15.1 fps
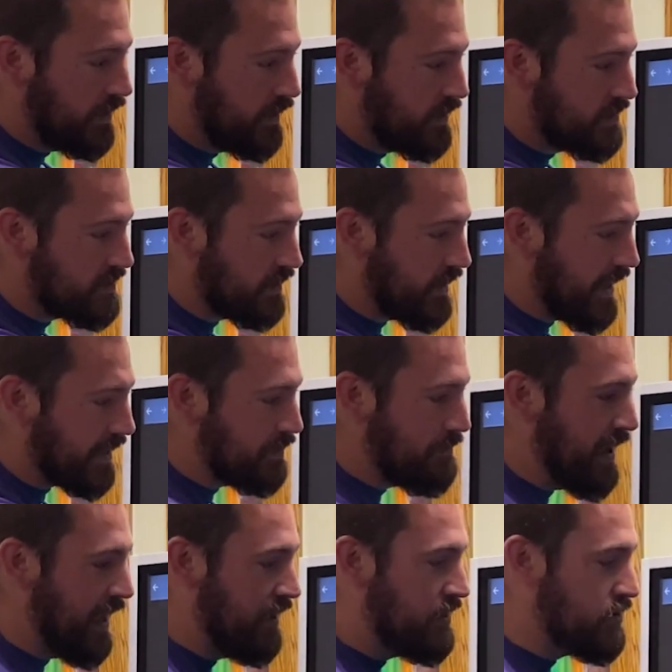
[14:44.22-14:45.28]
Select
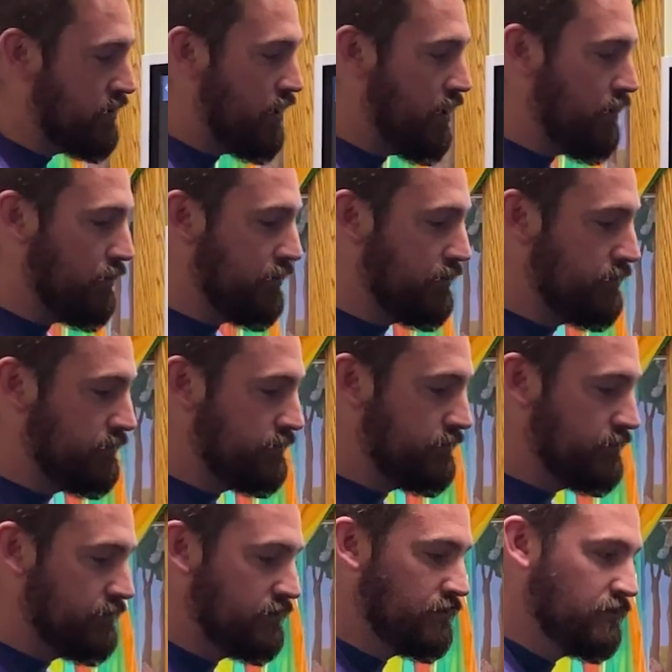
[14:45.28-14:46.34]
Manage Loan.
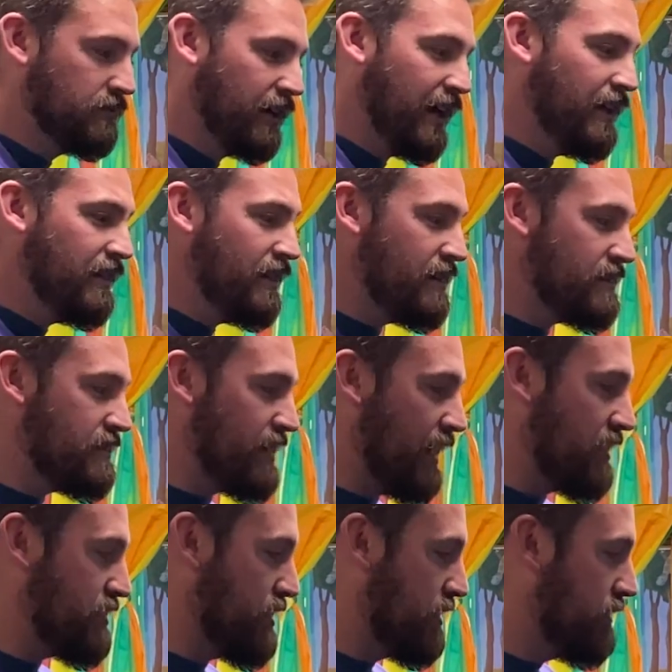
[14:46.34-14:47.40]
In this
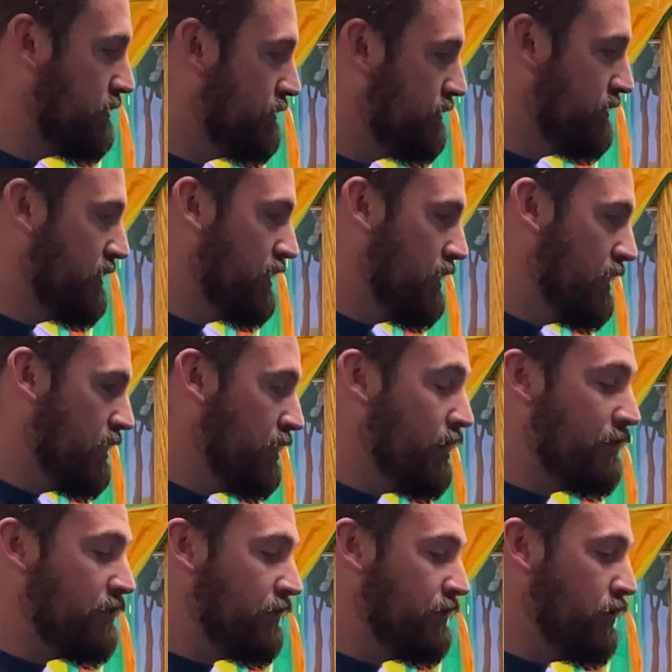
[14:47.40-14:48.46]
section, you
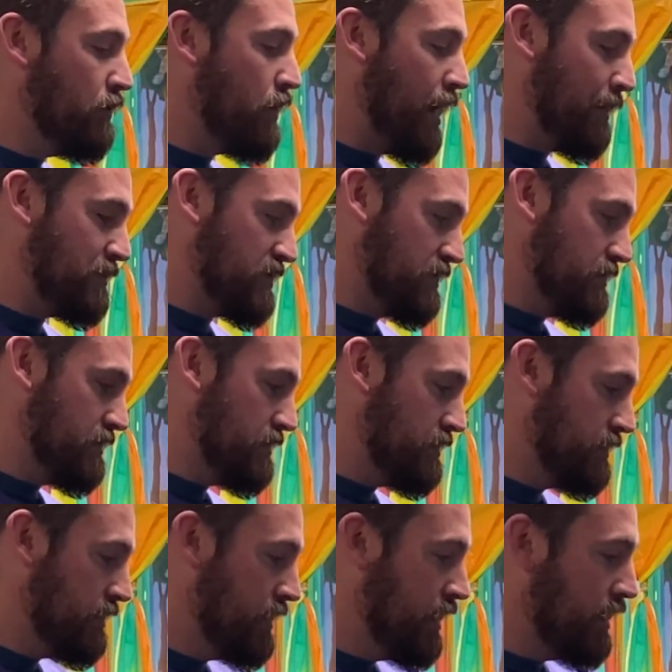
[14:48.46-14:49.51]
have a few options.
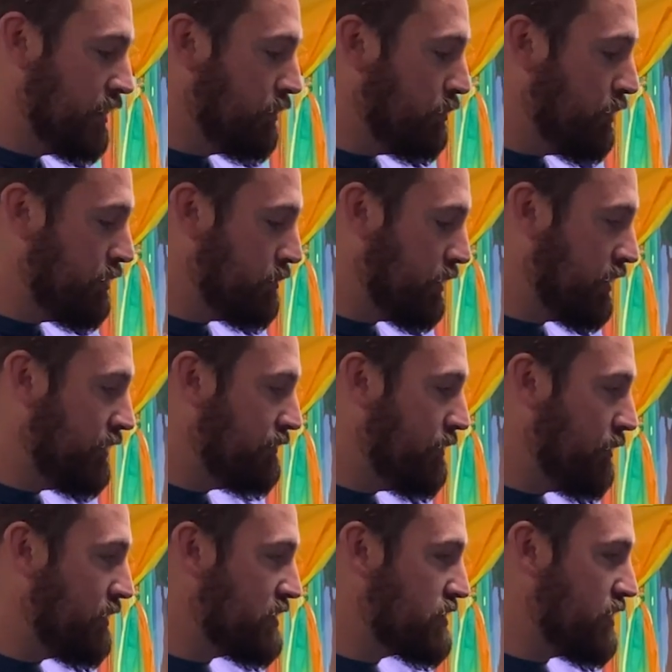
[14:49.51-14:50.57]
The one we're going to
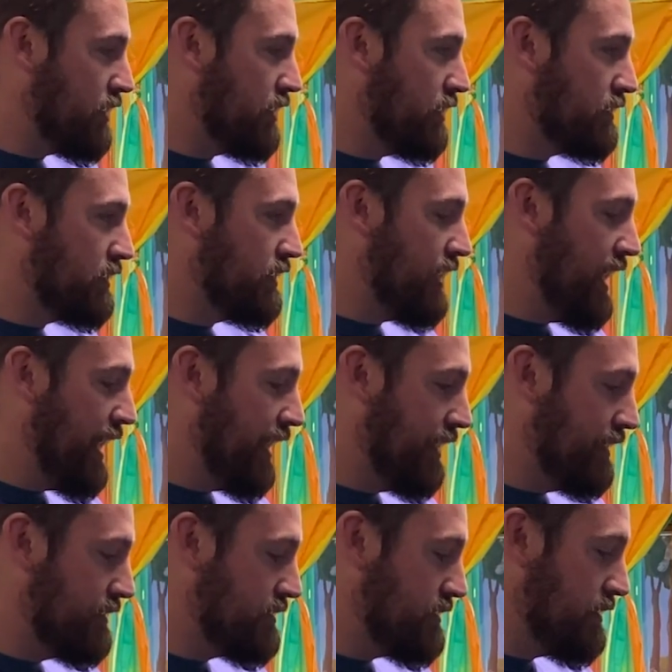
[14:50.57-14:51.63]
focus on here today
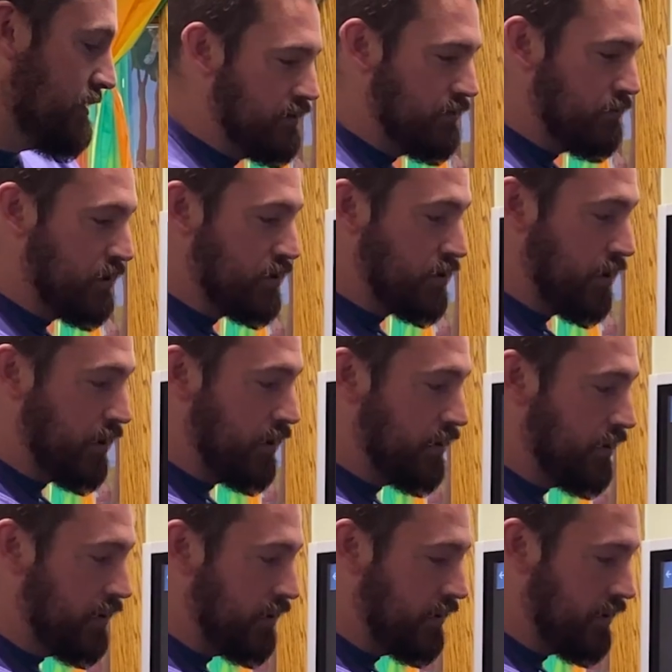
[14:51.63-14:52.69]
is
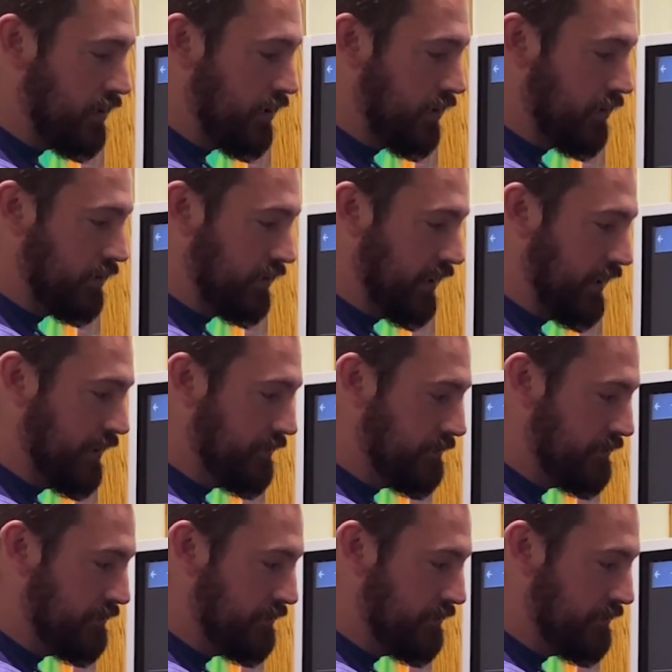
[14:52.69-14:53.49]
Return Early.